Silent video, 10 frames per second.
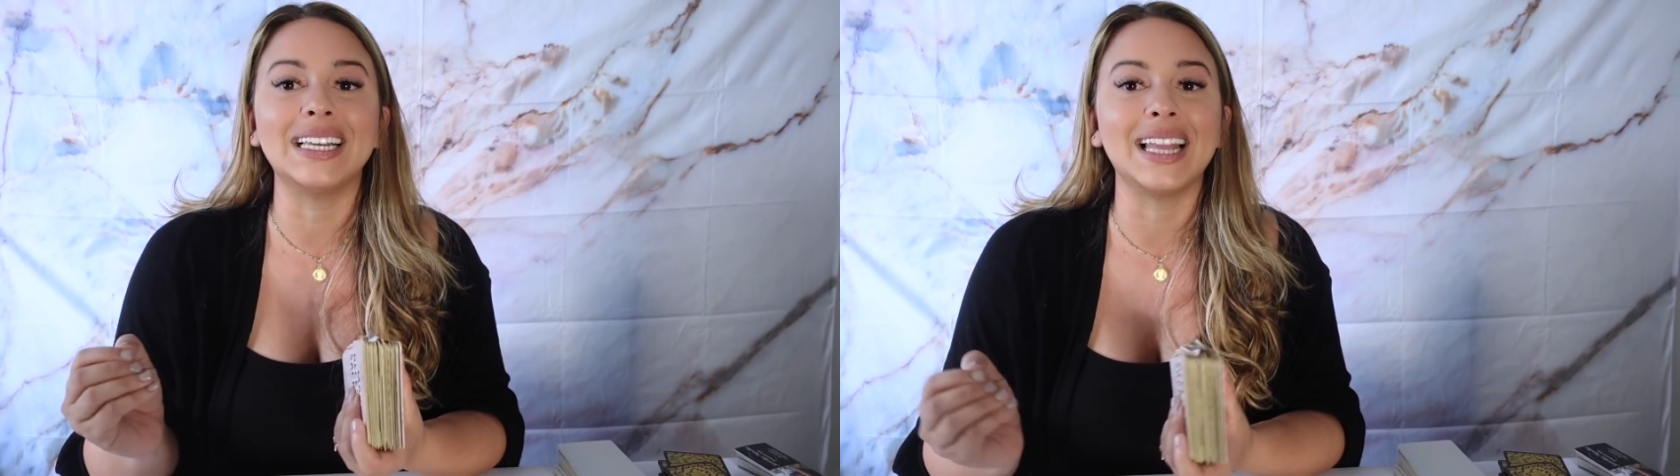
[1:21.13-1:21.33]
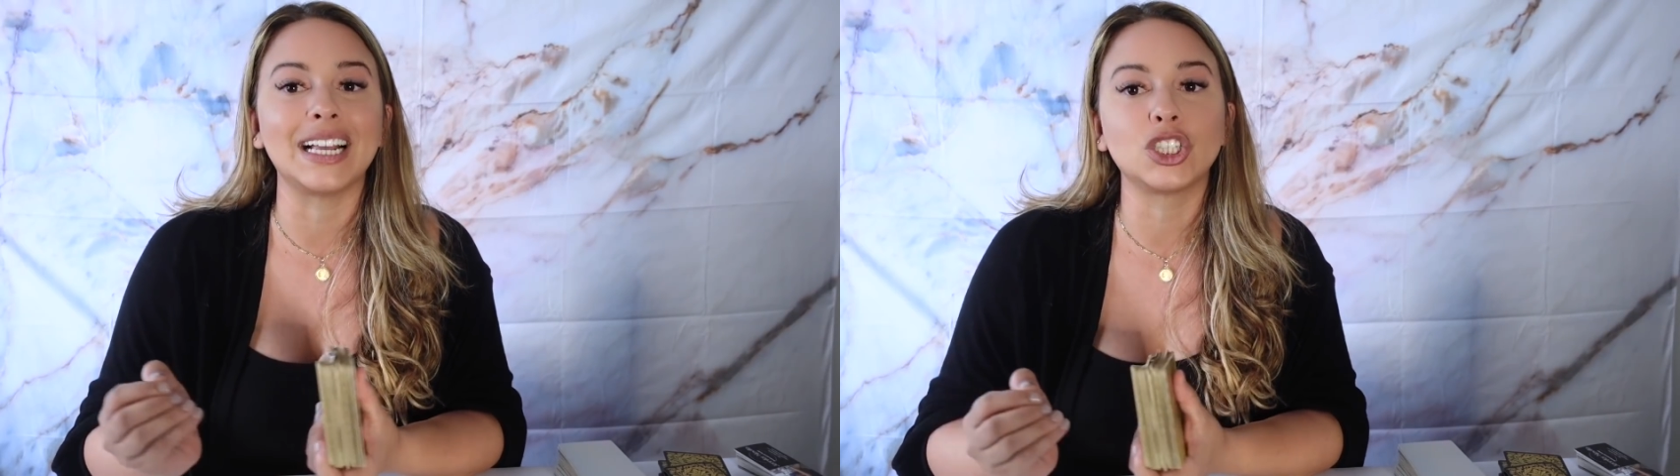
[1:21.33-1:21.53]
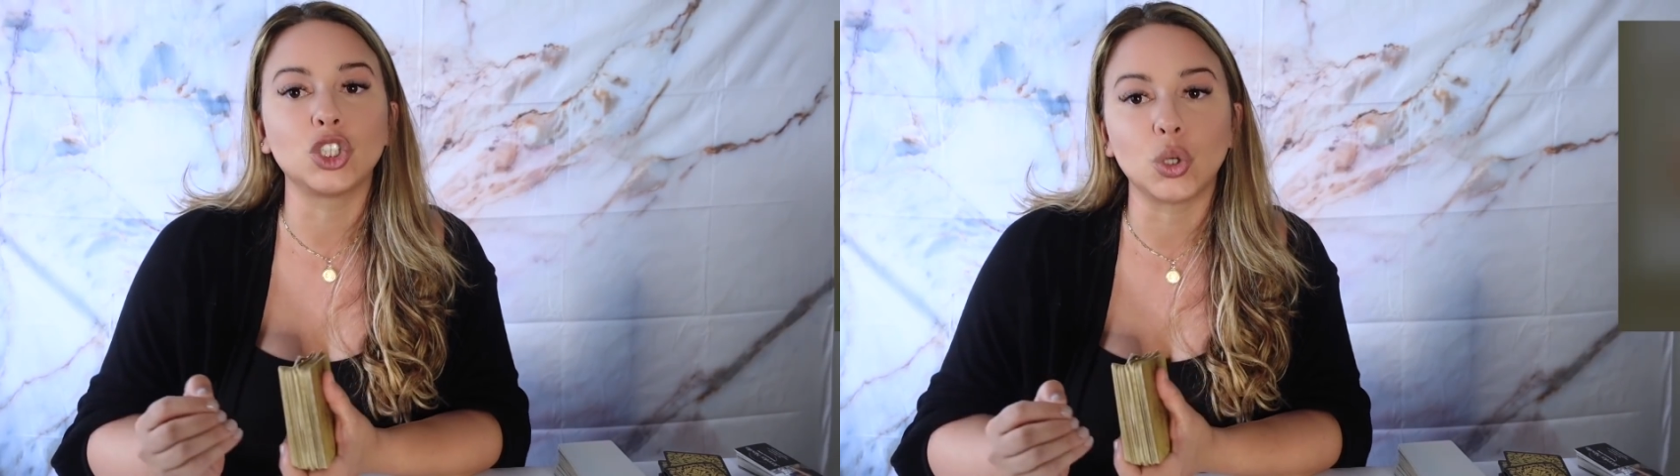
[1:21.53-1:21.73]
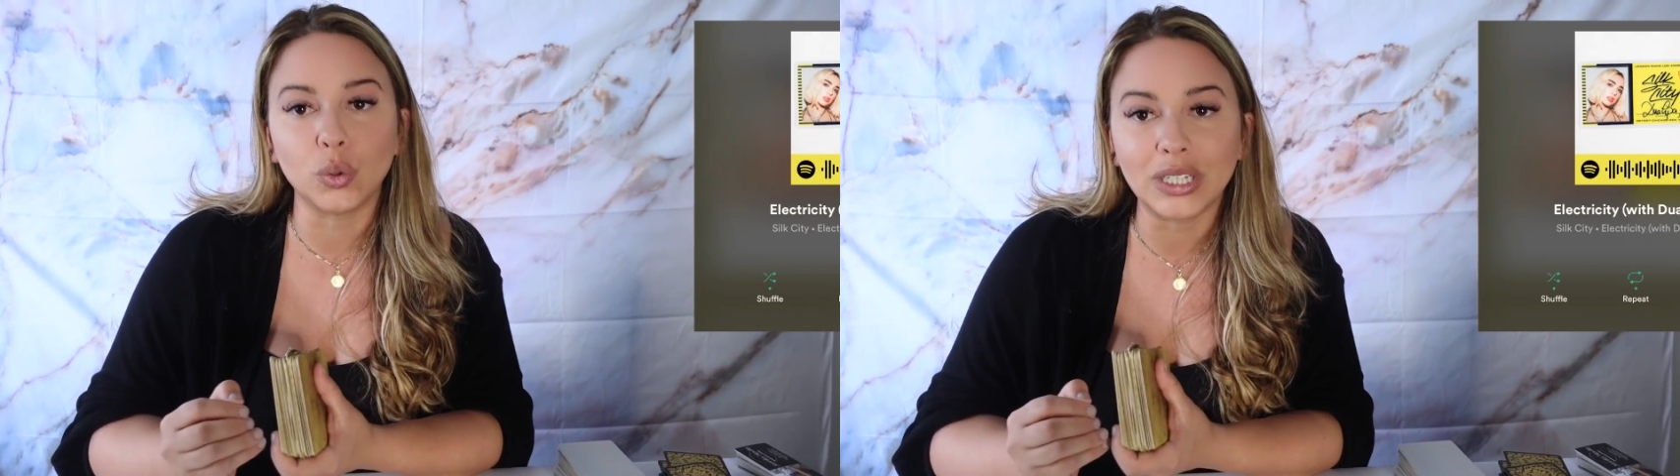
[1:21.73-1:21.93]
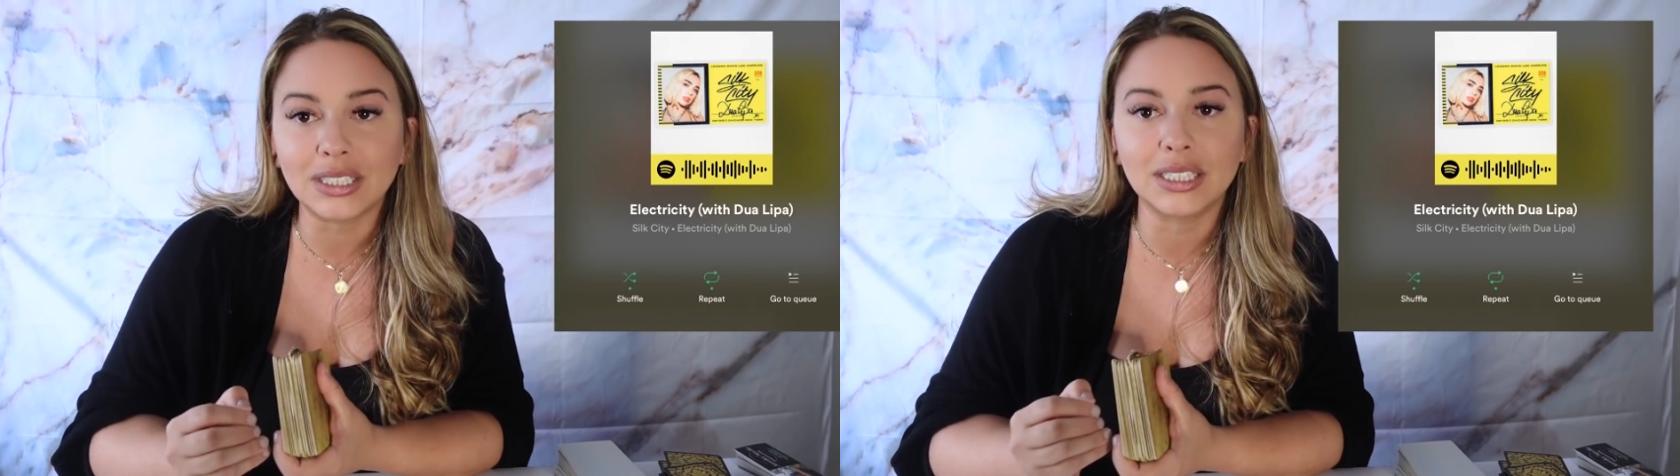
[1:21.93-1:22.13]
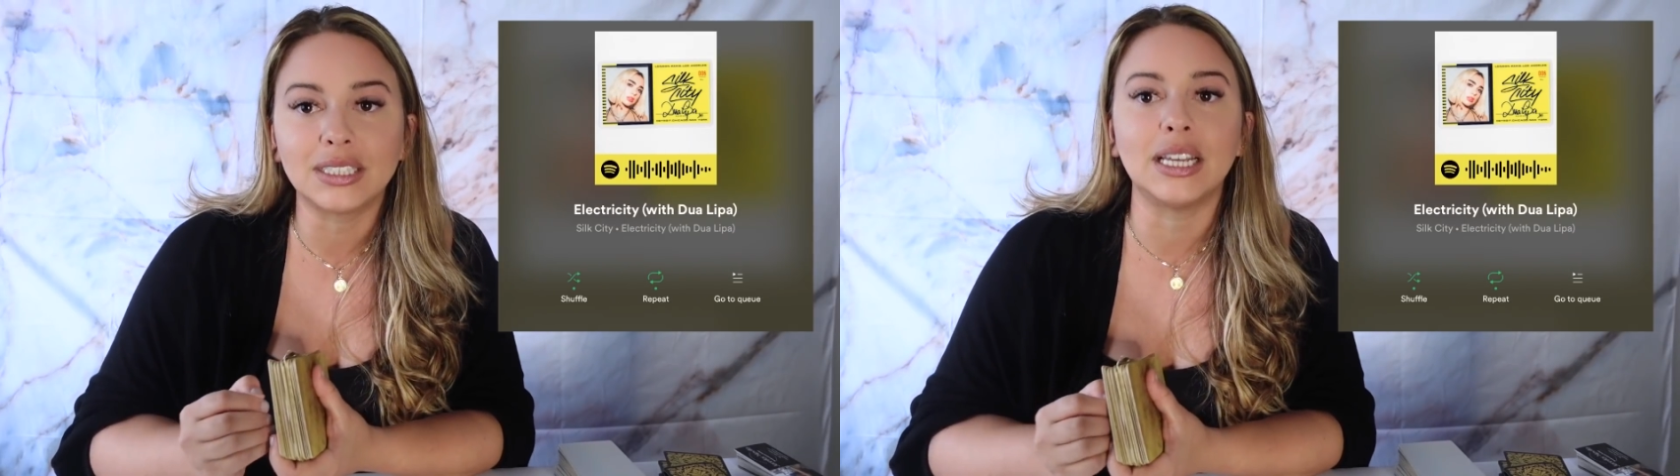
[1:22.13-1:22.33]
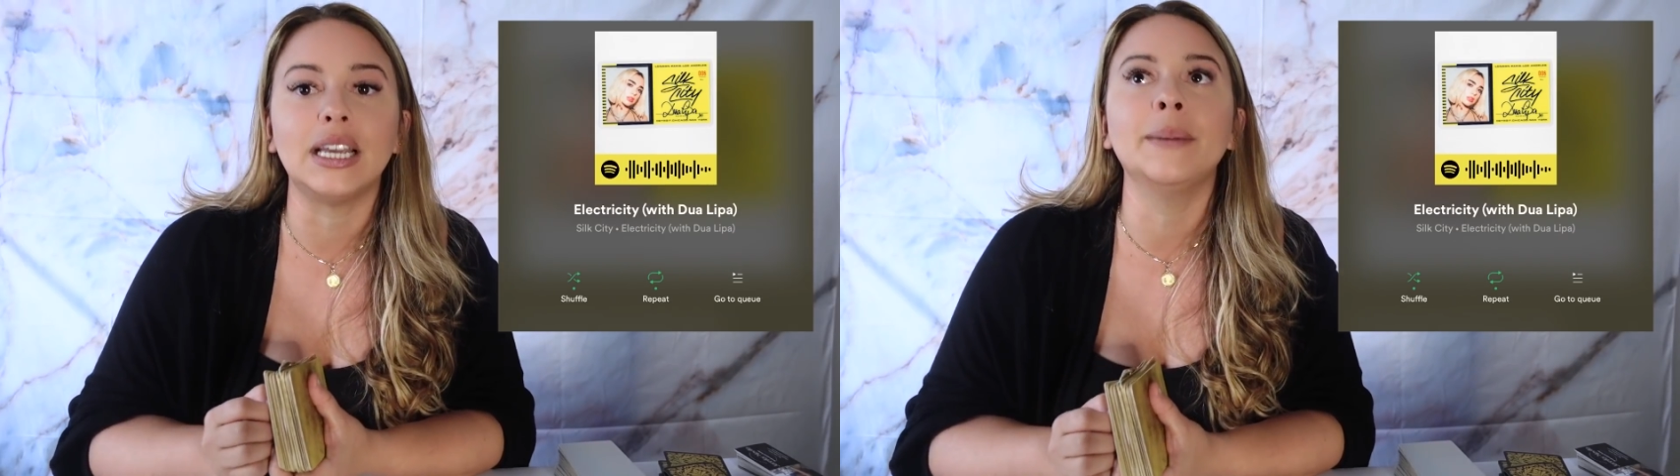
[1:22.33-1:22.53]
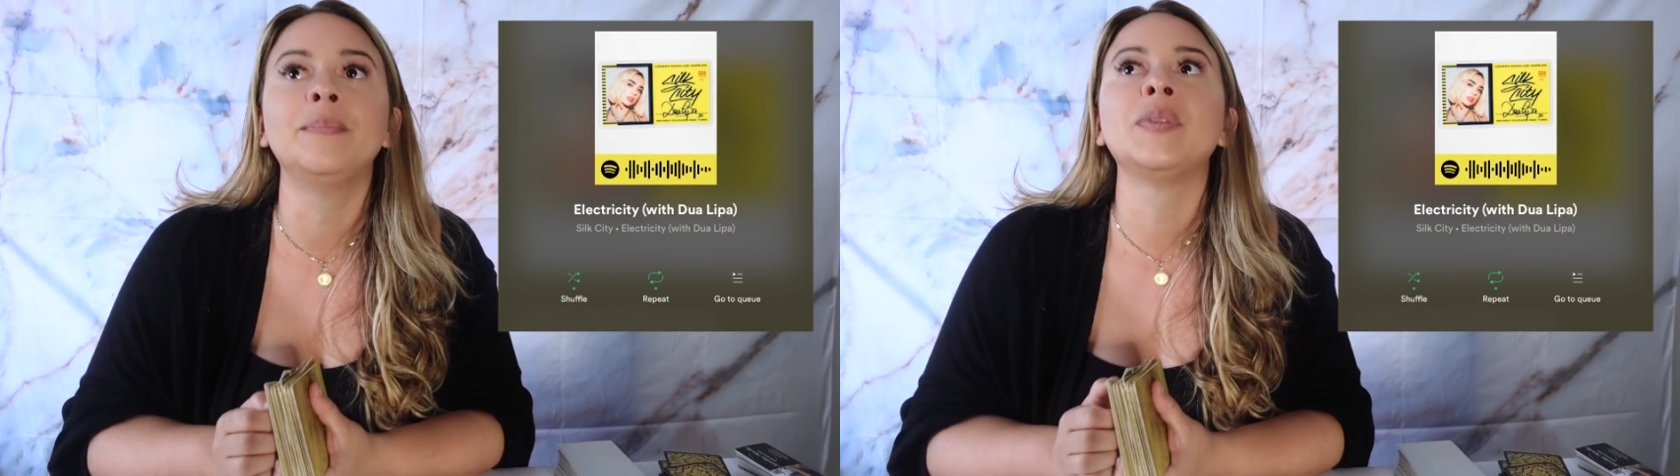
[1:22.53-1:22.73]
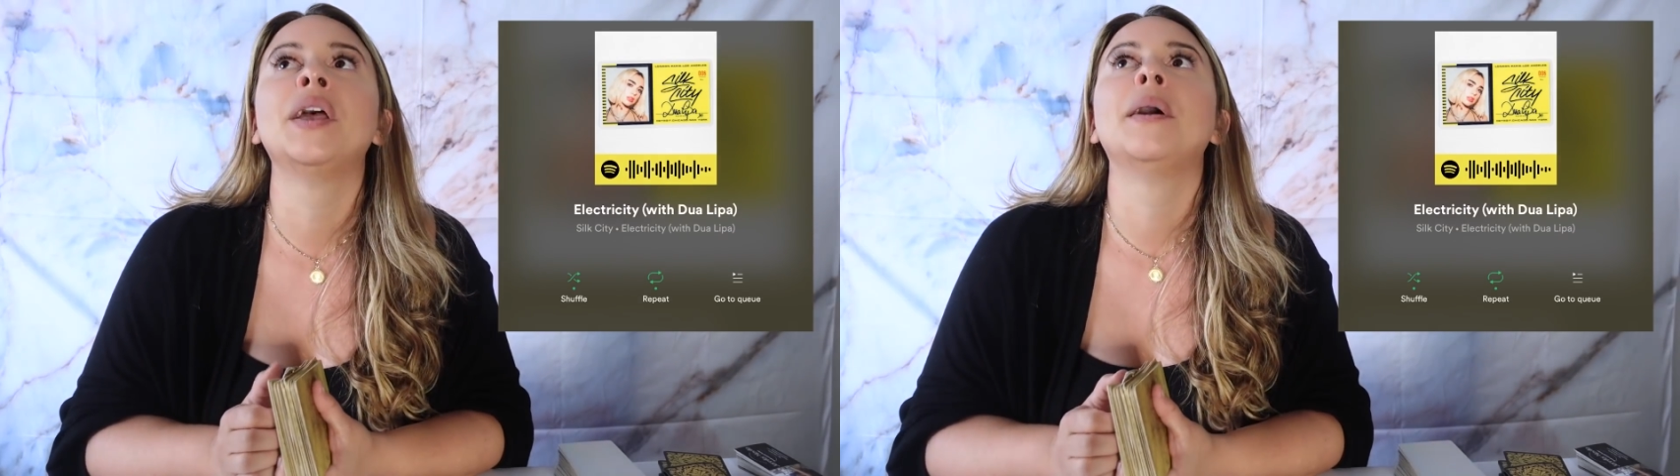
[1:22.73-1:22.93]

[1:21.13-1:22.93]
Electricity